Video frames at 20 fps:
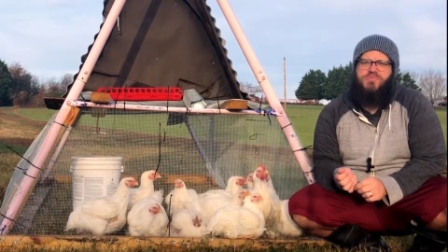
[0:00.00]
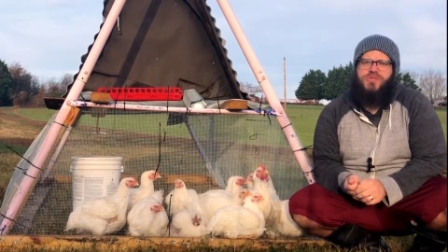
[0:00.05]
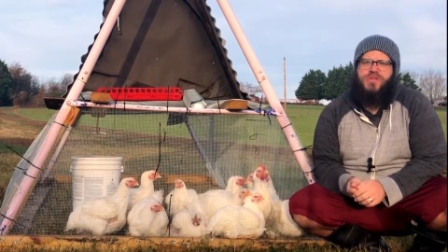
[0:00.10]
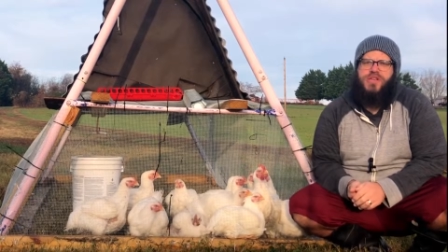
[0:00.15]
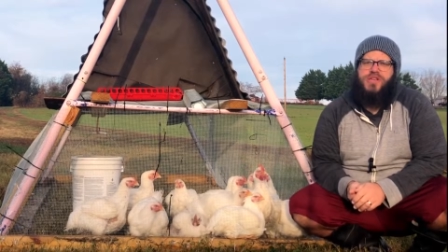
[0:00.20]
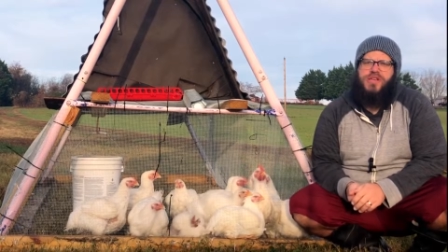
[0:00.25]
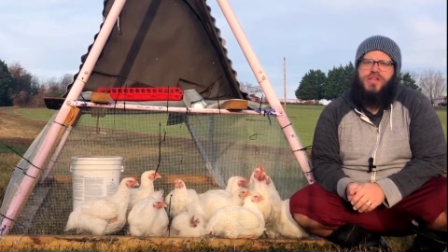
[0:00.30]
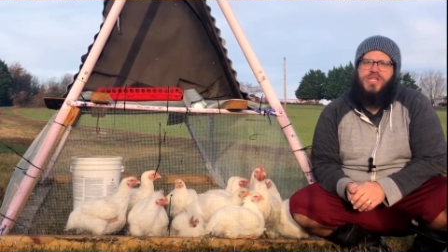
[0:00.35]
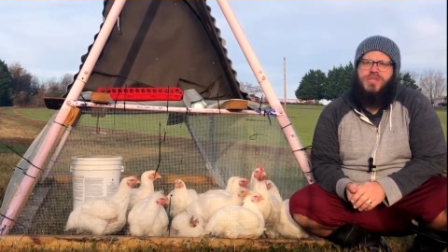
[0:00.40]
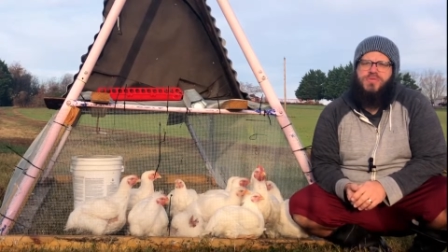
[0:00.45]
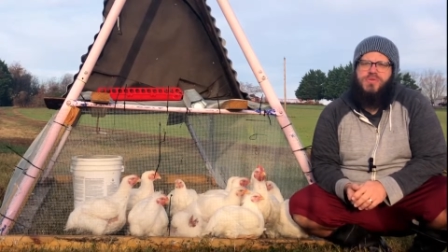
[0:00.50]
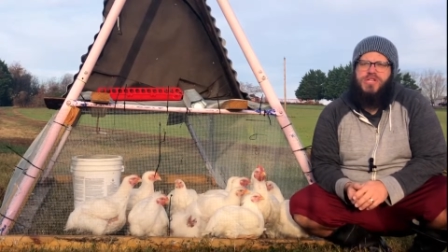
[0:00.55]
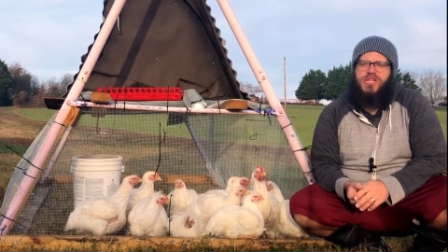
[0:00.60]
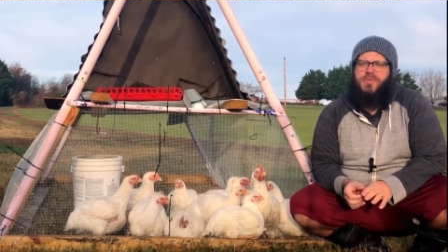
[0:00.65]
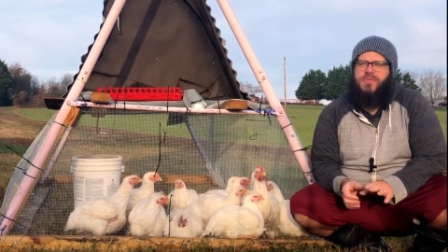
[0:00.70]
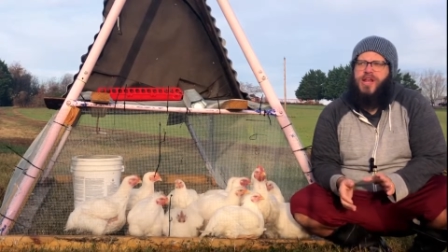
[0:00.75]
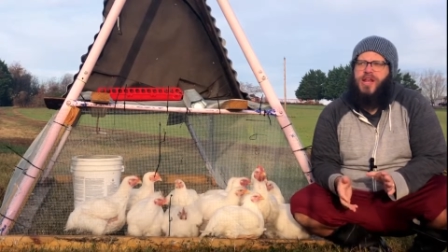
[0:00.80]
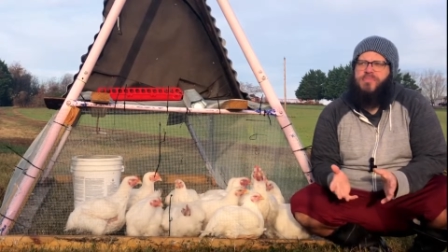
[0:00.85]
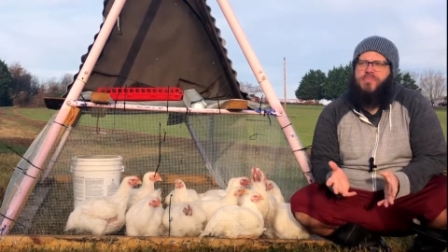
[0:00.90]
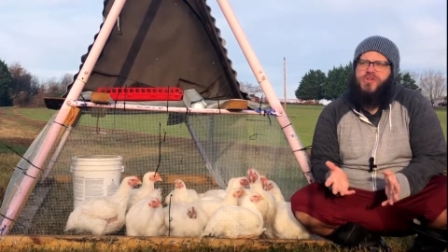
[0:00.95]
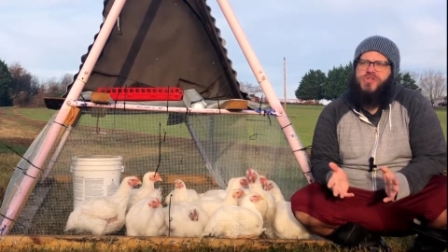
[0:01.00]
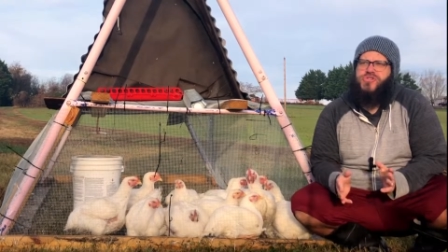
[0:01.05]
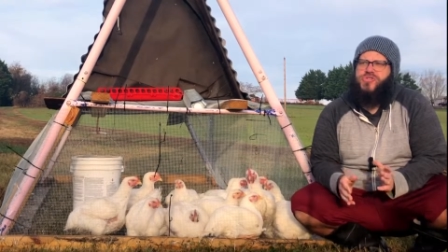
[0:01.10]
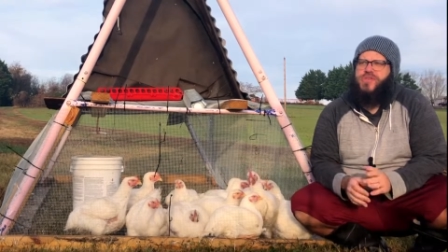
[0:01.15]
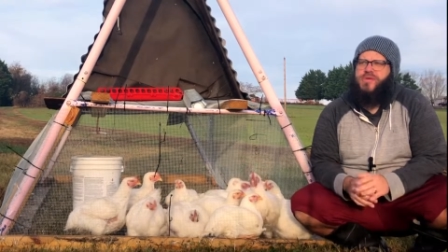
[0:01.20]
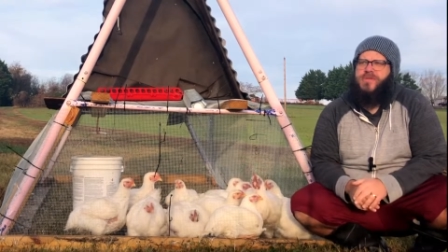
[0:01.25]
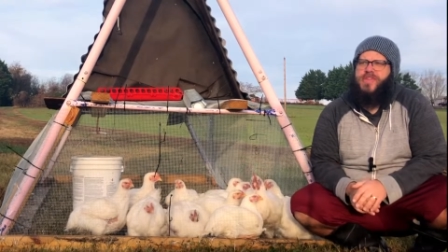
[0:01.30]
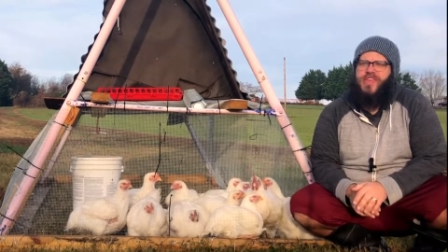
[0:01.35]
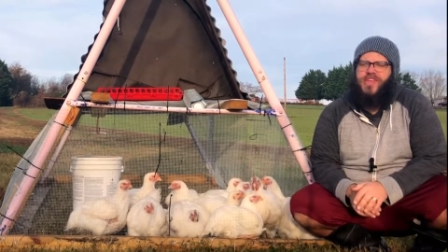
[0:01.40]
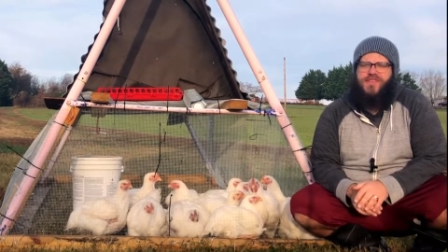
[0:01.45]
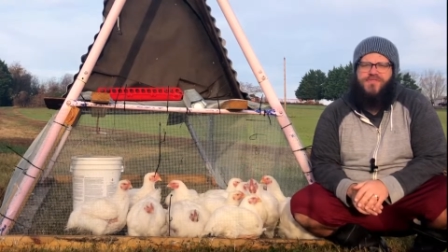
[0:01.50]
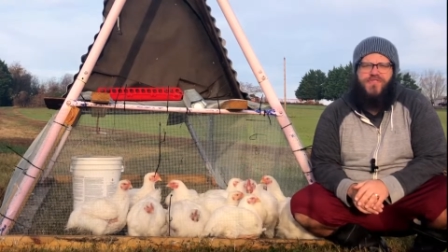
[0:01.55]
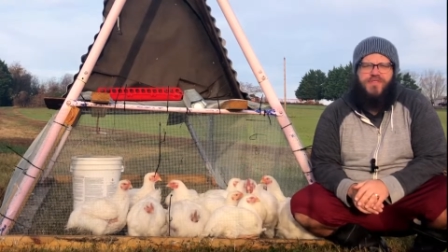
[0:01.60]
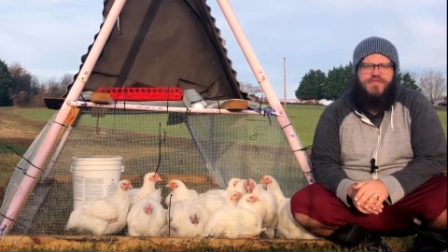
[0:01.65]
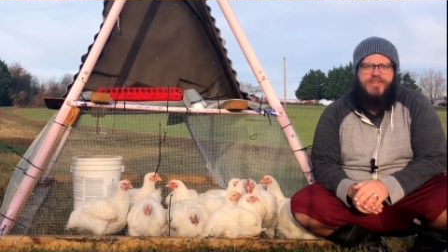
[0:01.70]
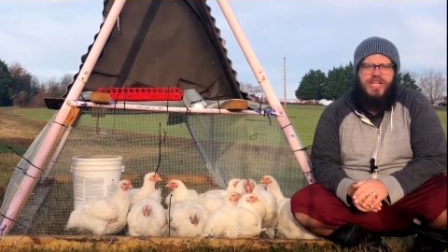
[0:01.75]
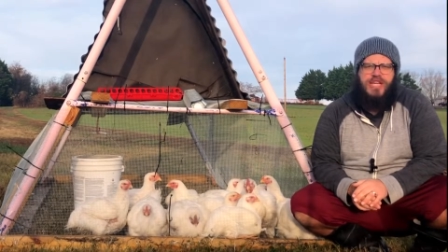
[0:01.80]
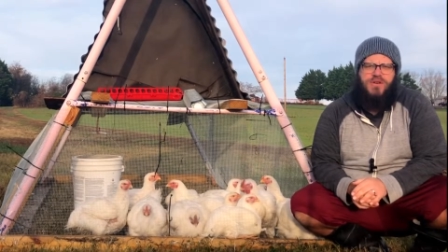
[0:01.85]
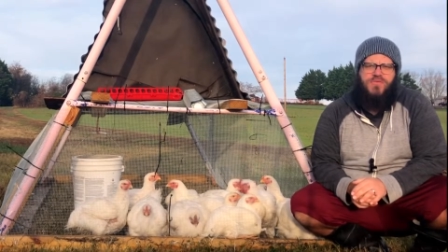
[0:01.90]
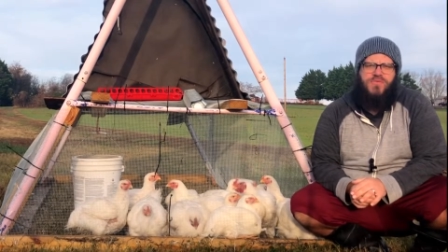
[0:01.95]
breeds, which I butchered them at like
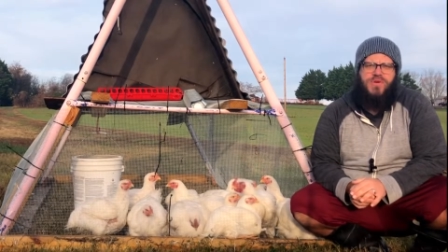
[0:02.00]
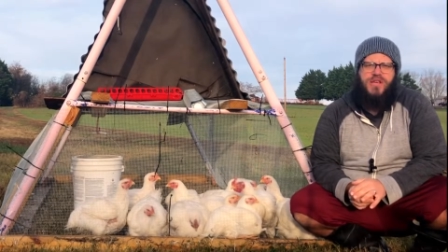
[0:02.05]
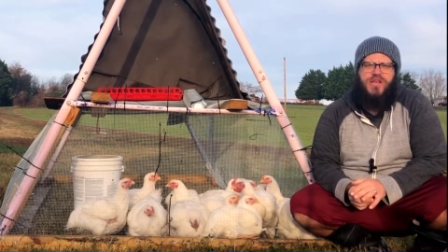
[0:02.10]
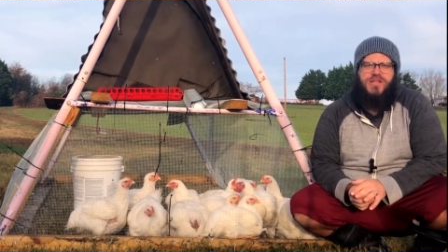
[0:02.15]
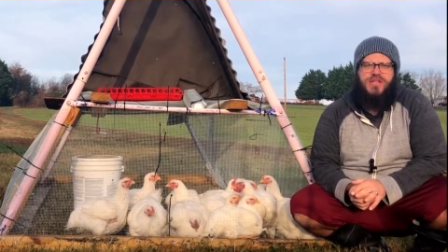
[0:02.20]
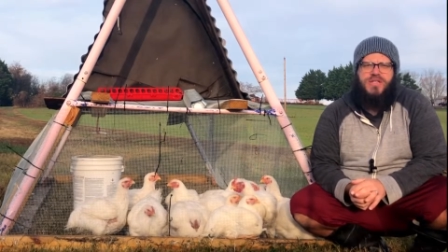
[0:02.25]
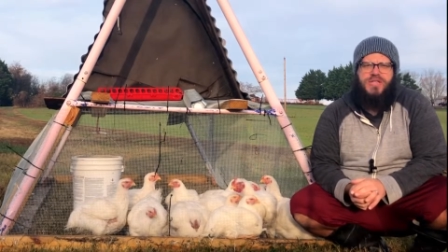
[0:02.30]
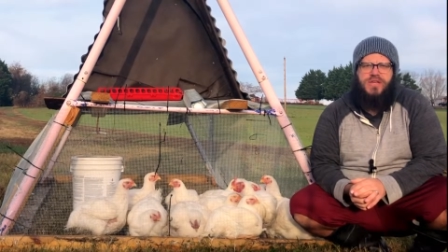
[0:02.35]
15 weeks,